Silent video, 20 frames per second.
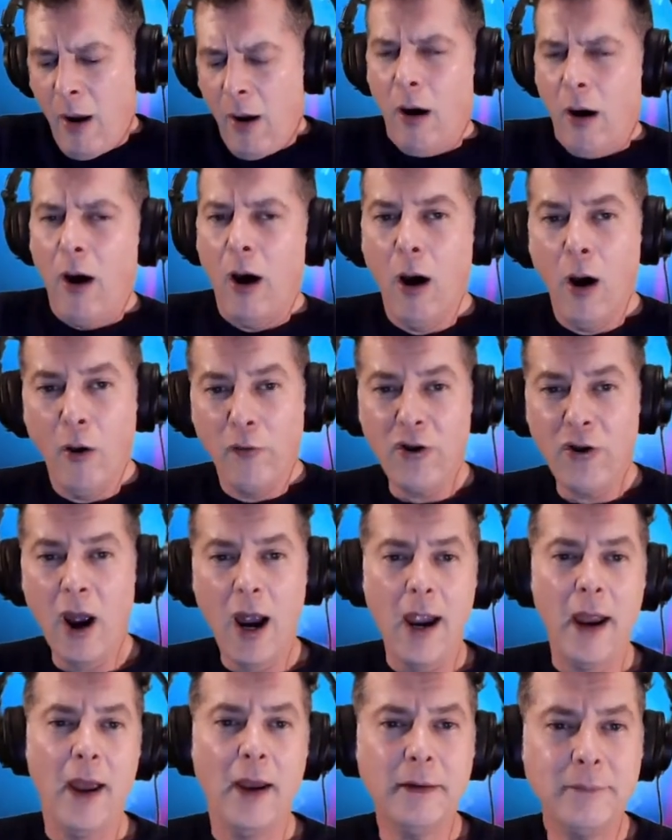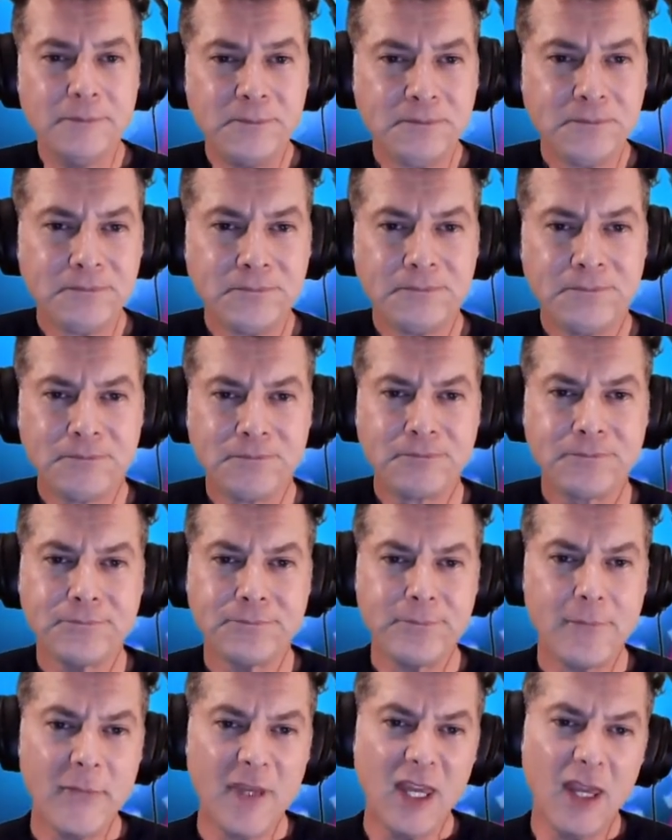Oh, sorry.
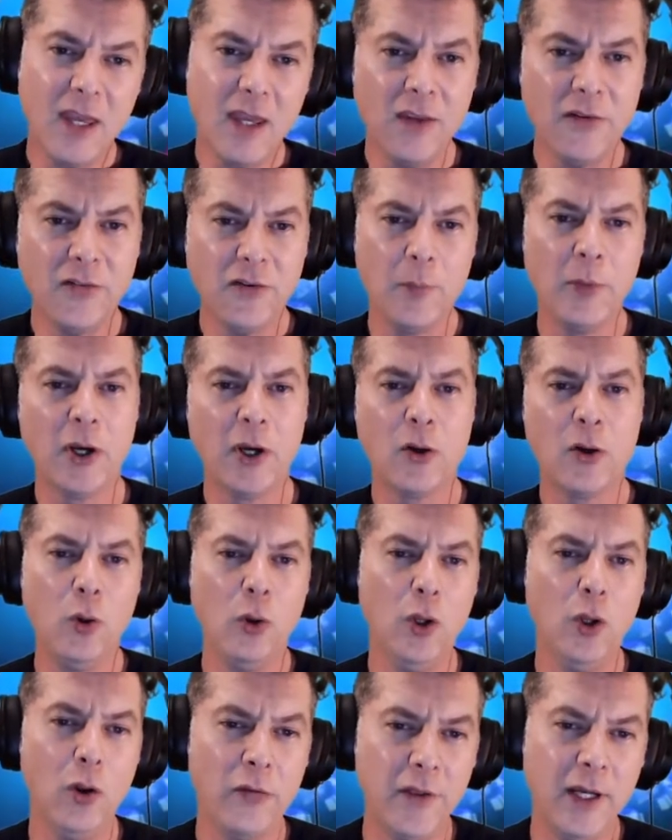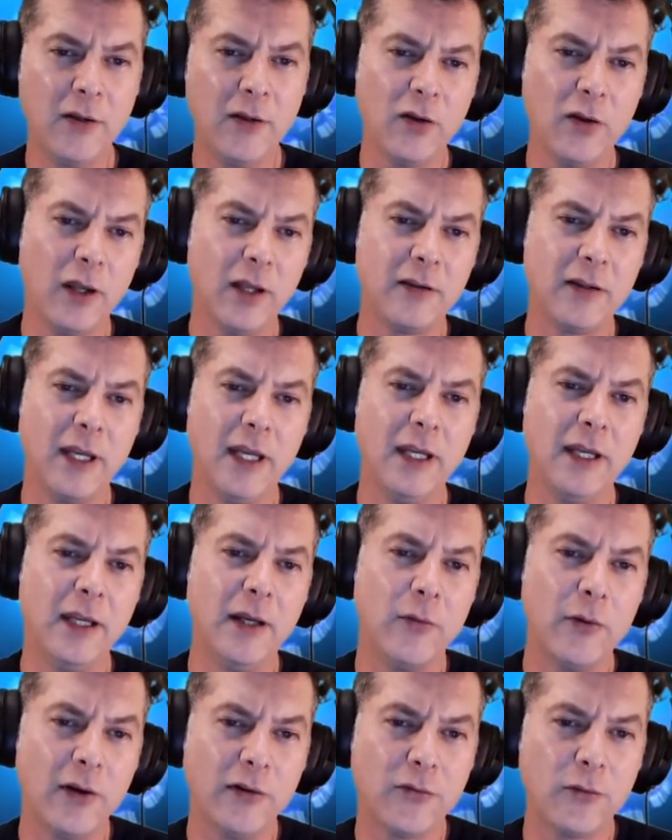Some of their cool little things at the Indian
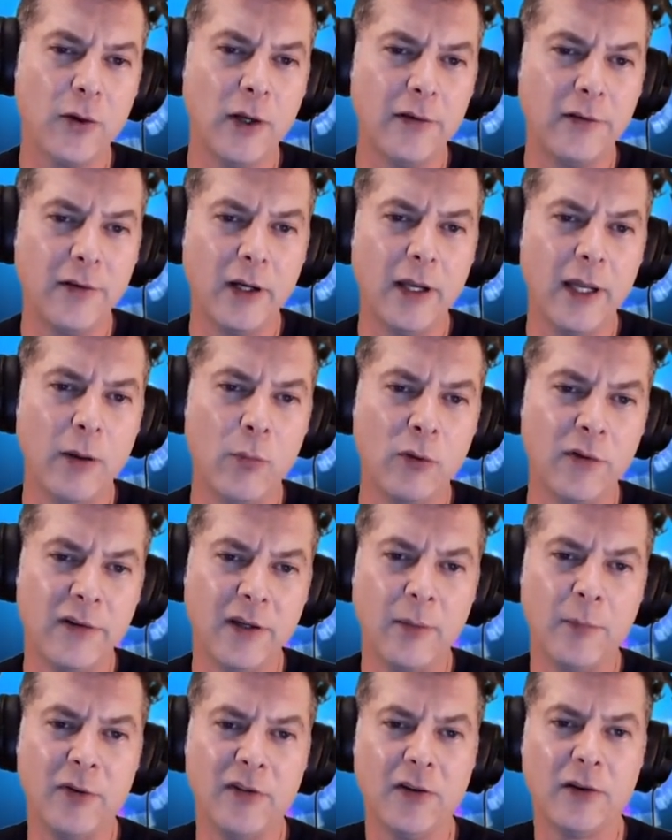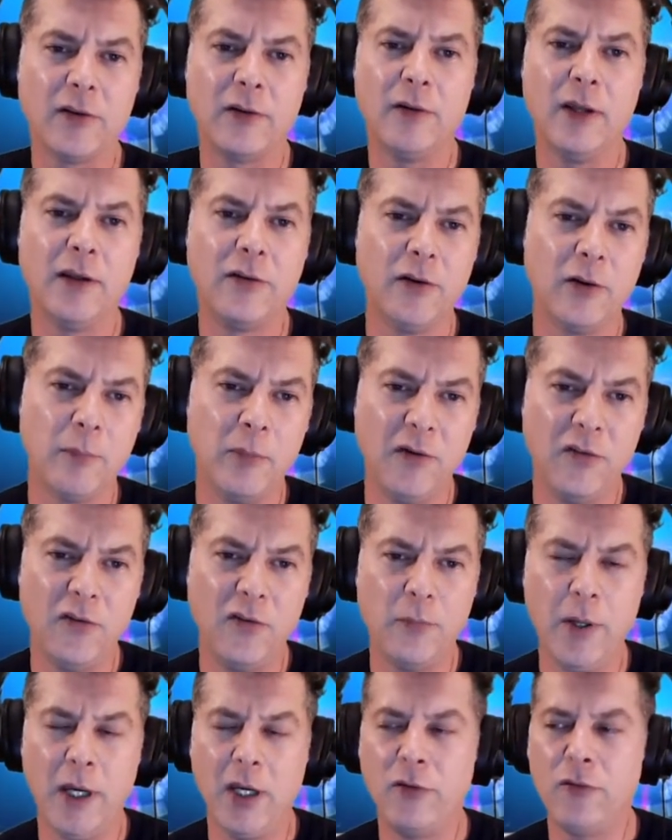restaurant there that one time. I took Mrs.
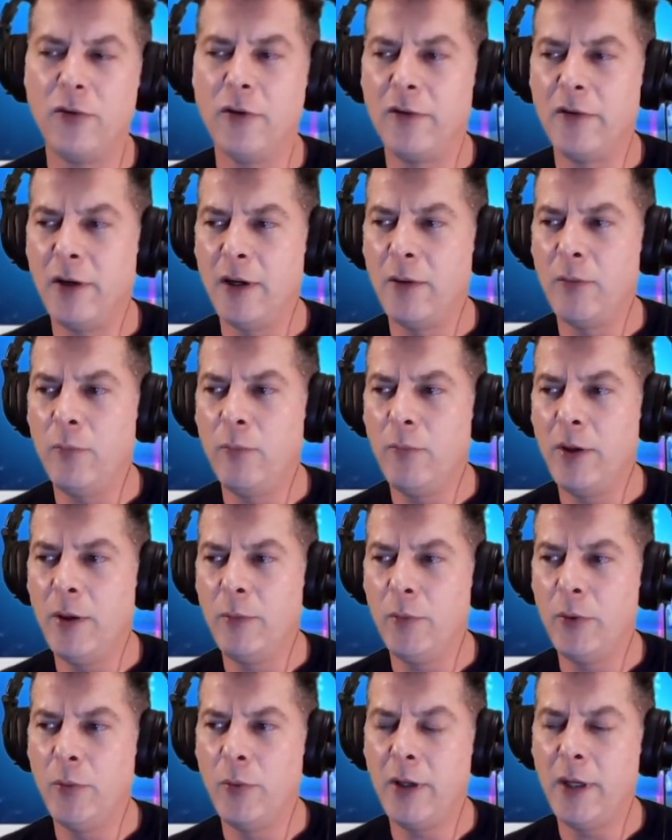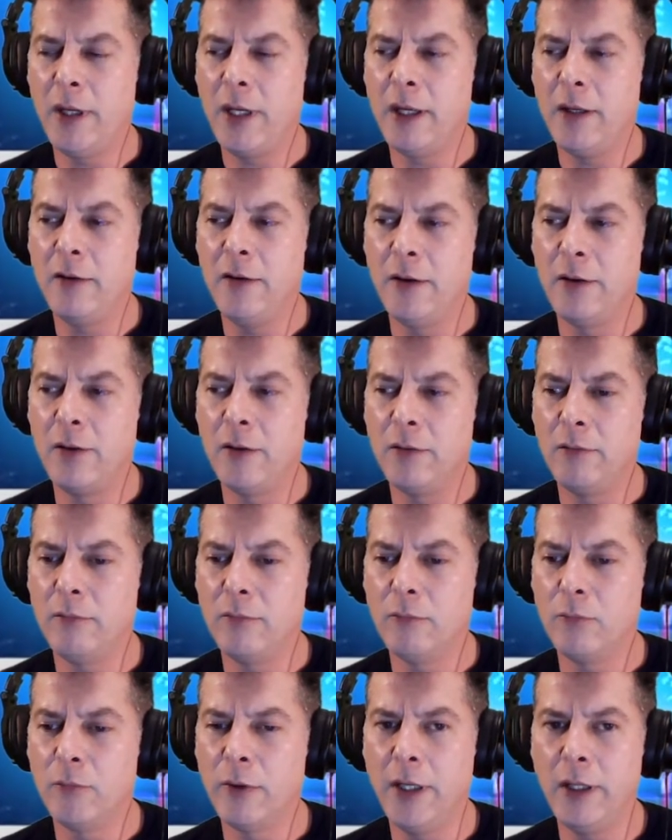Patriot there, and we went and had dinner
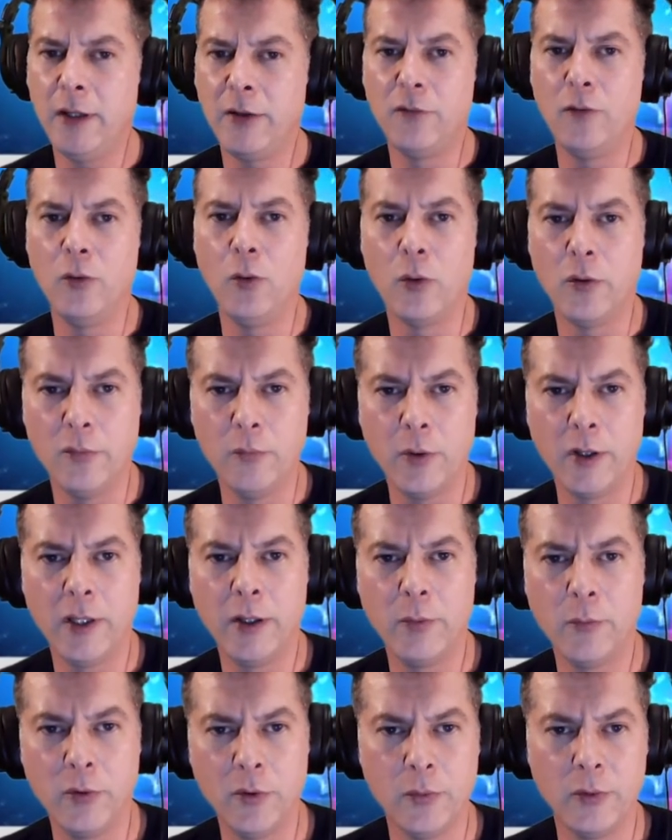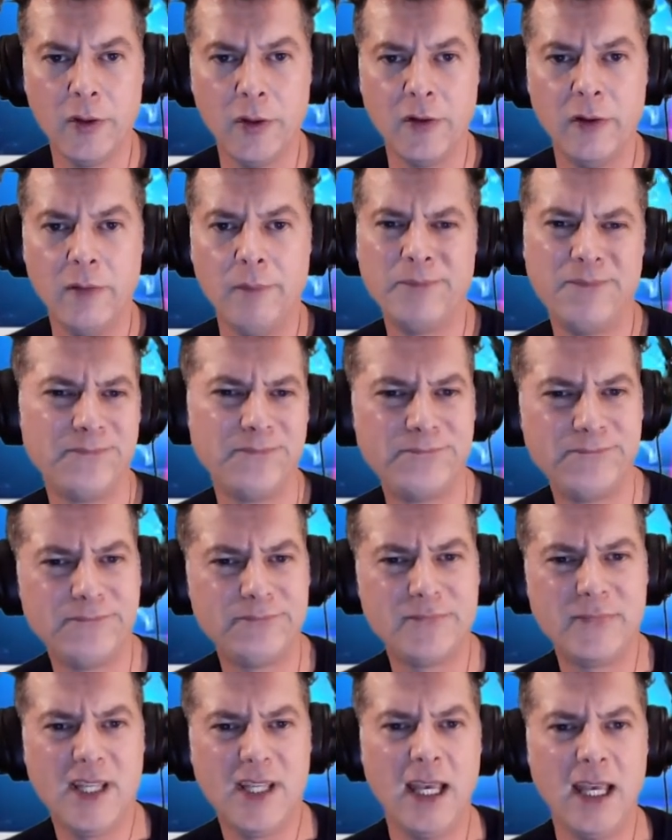right next door to where they were doing a
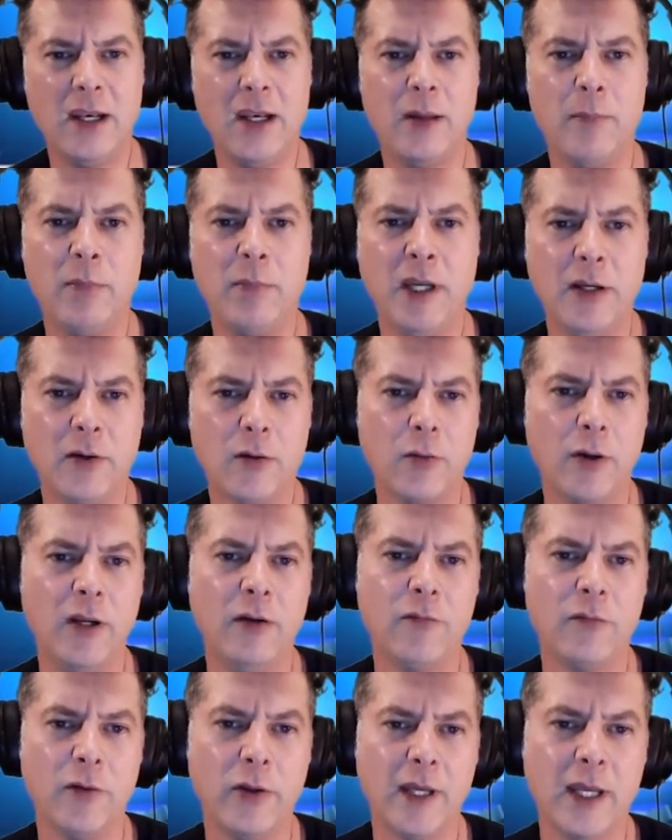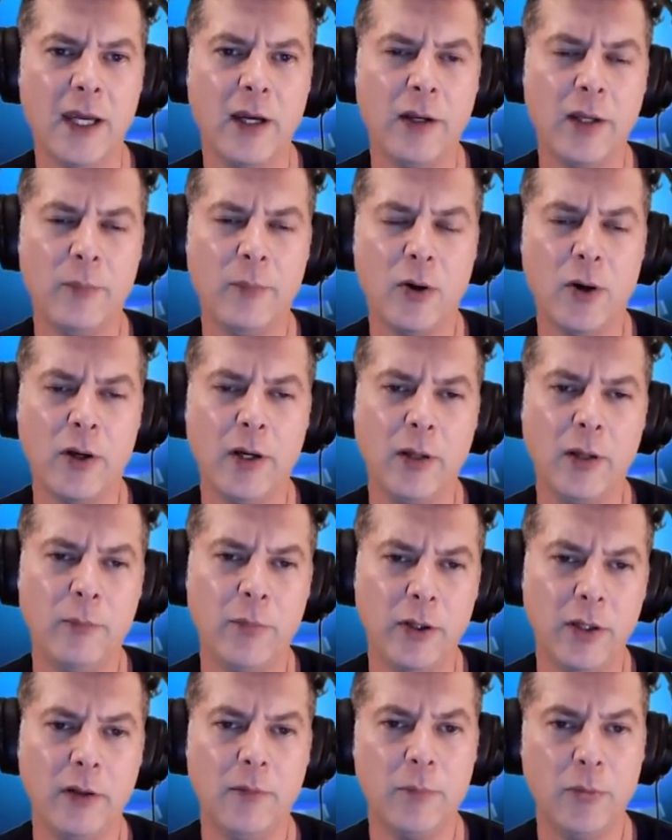candidate meet and greet for the county party.
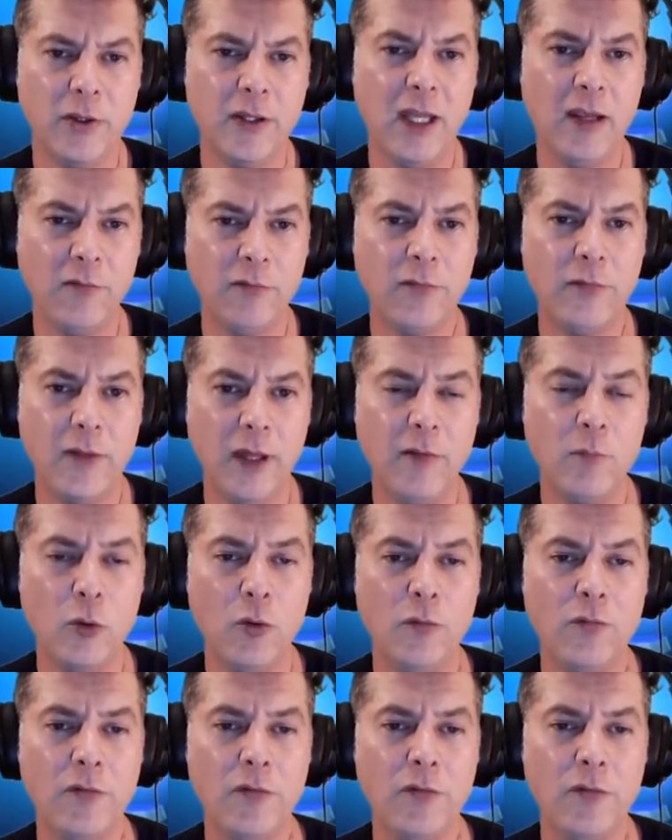But they've moved